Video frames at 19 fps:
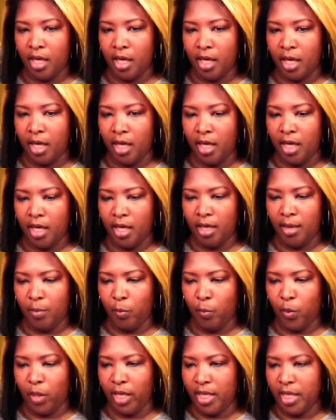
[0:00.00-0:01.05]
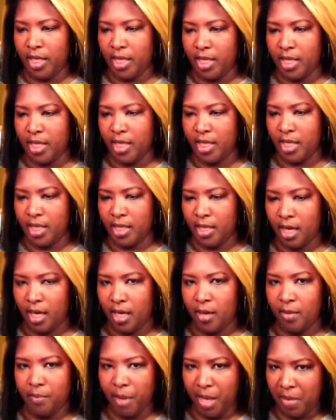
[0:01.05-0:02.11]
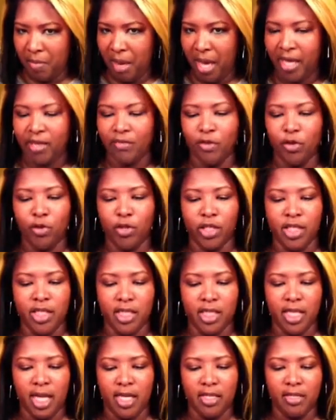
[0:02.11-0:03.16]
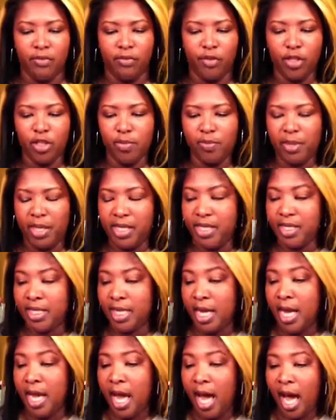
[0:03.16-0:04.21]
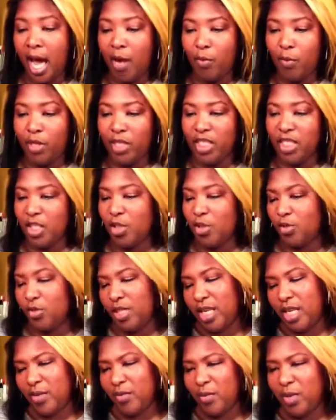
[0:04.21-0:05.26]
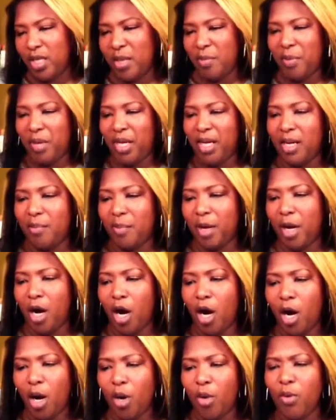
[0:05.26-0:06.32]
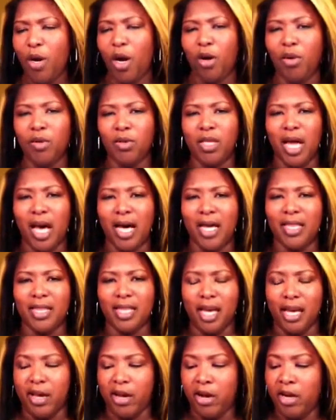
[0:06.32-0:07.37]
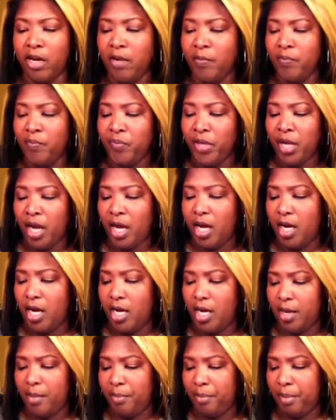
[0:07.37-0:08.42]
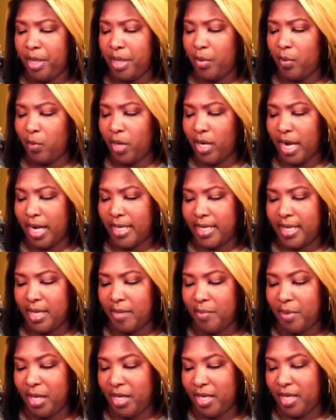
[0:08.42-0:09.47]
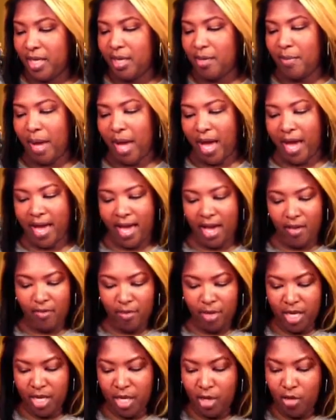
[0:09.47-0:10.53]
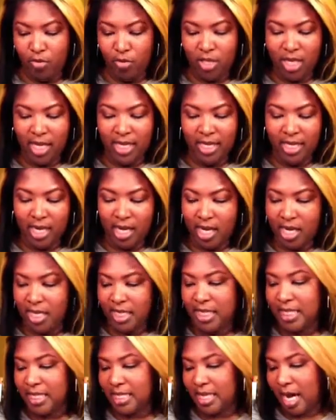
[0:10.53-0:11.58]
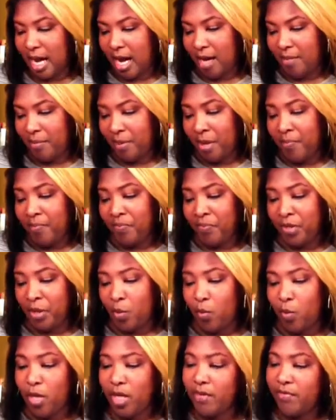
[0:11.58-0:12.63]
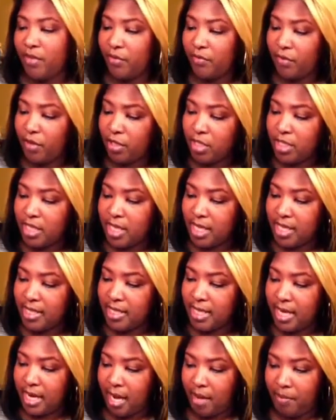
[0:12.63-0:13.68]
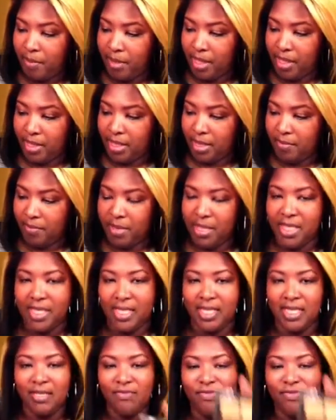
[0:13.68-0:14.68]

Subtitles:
with PMAC, of course, since that's the first place I went to. Didn't really pick up a whole lot there, but what I did pick up, I have been using nonstop. One of the first things that I picked up is this